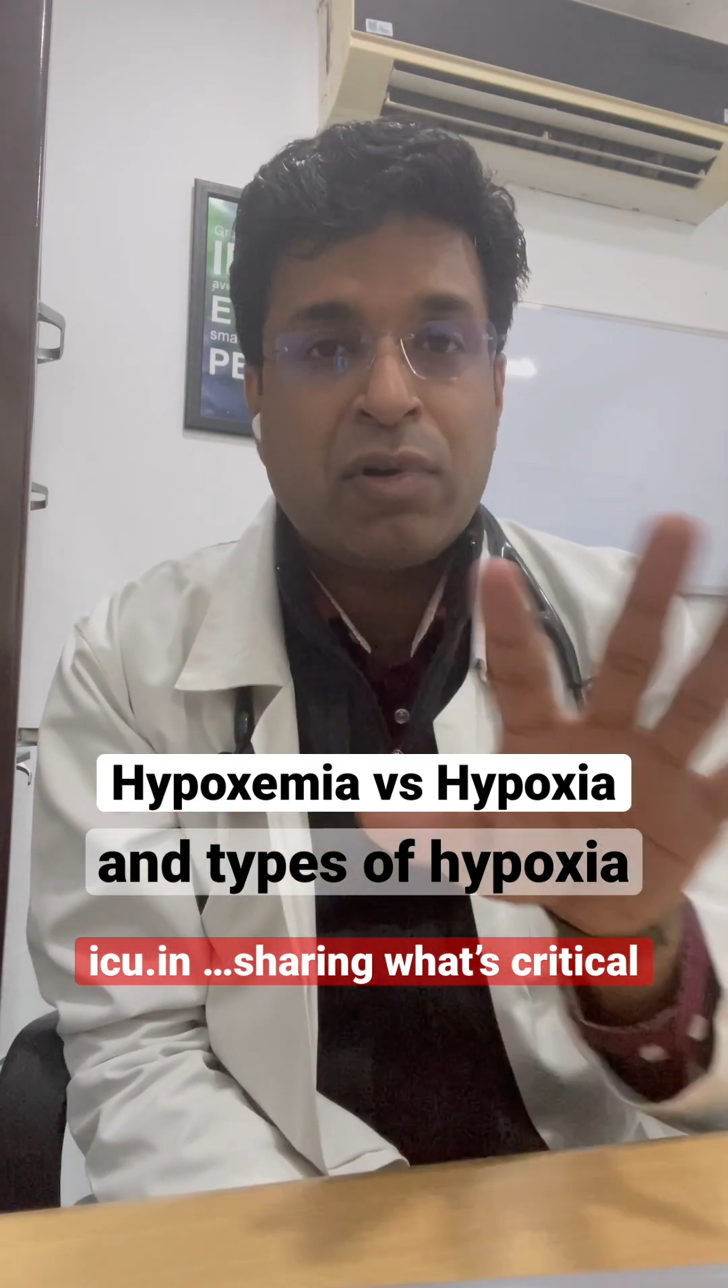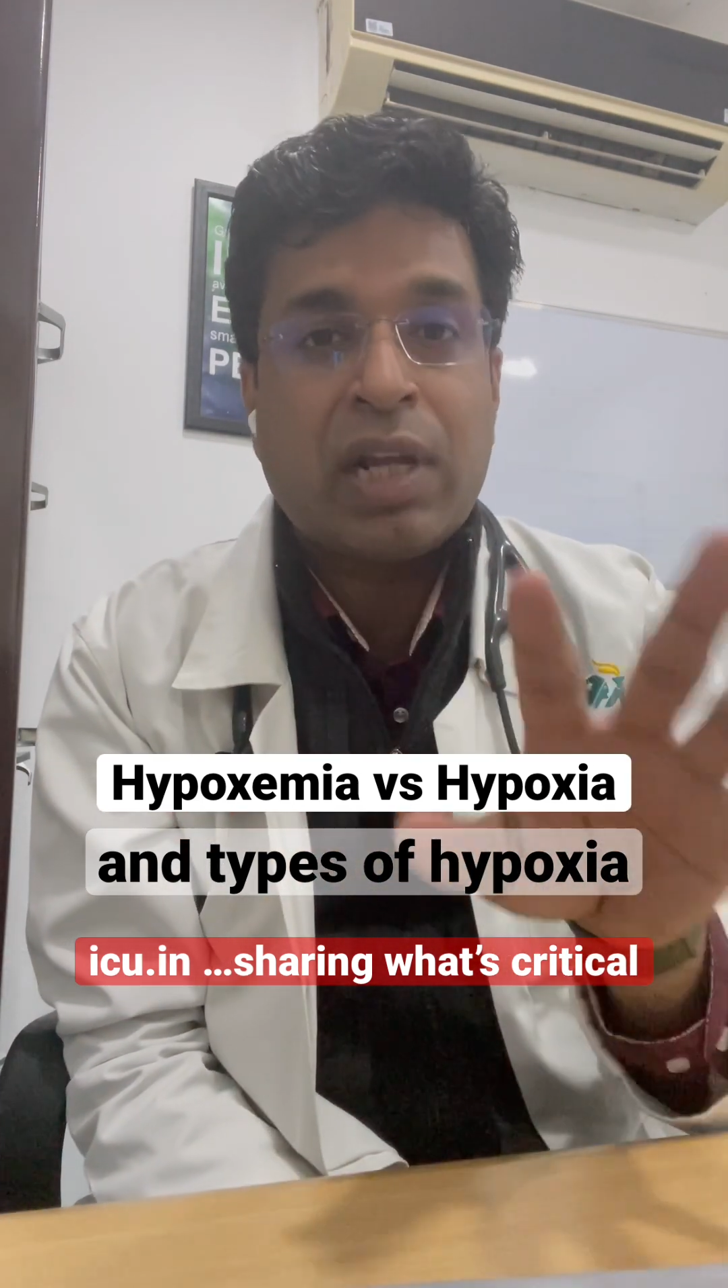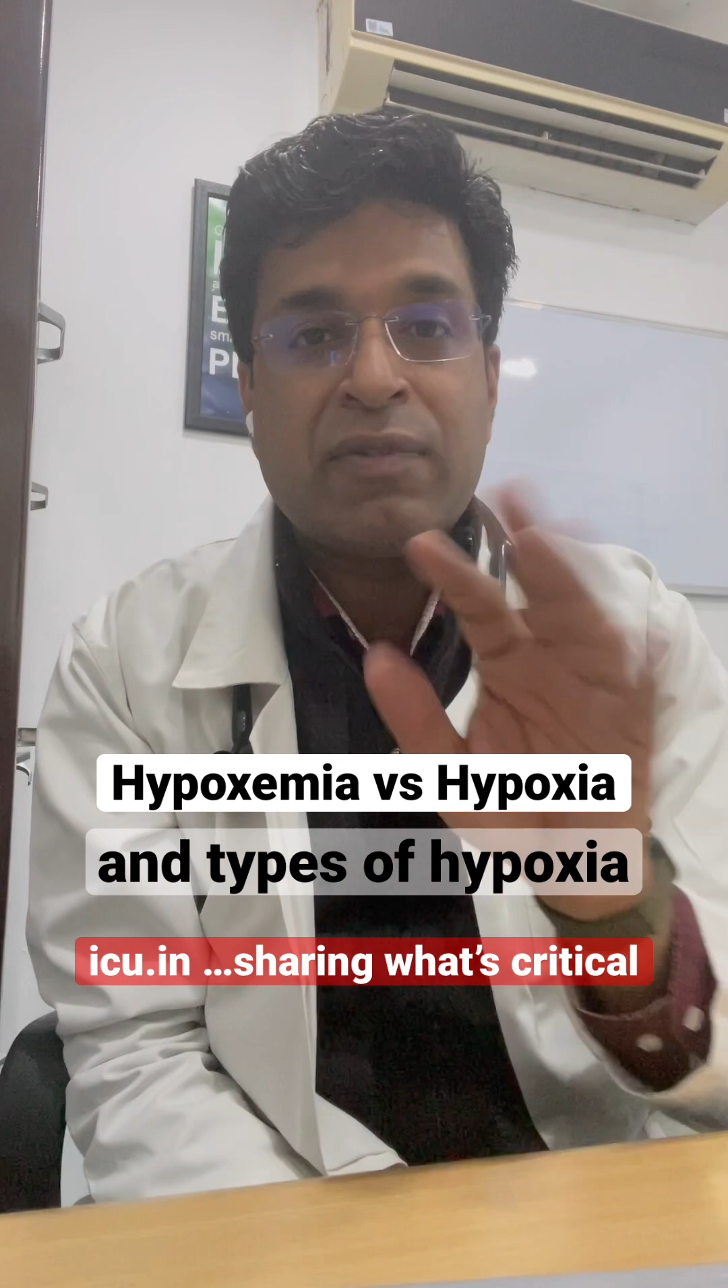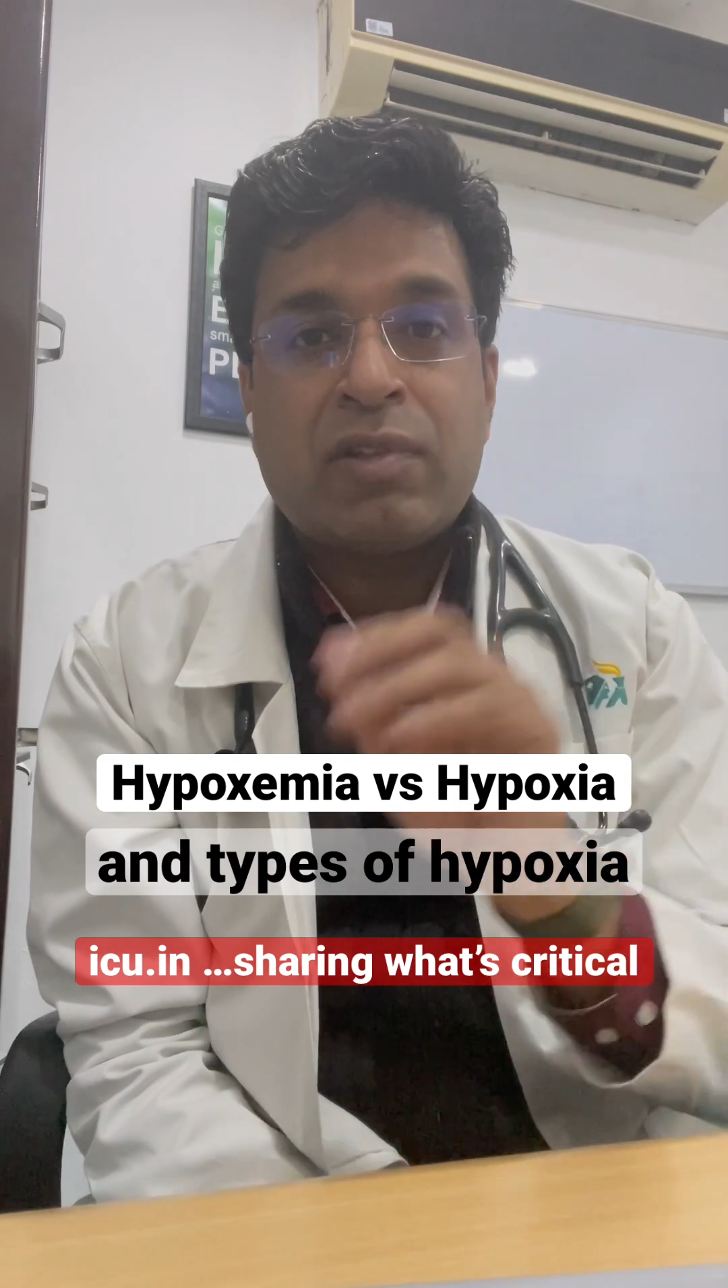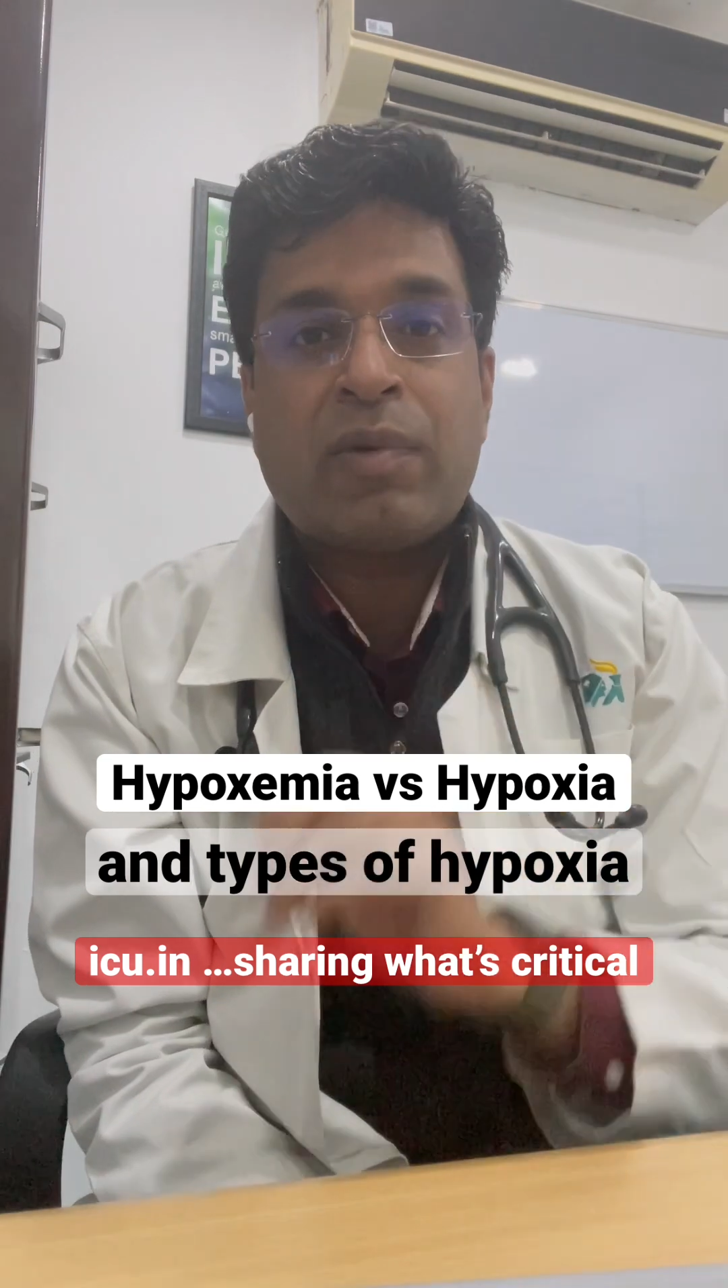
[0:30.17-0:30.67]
types of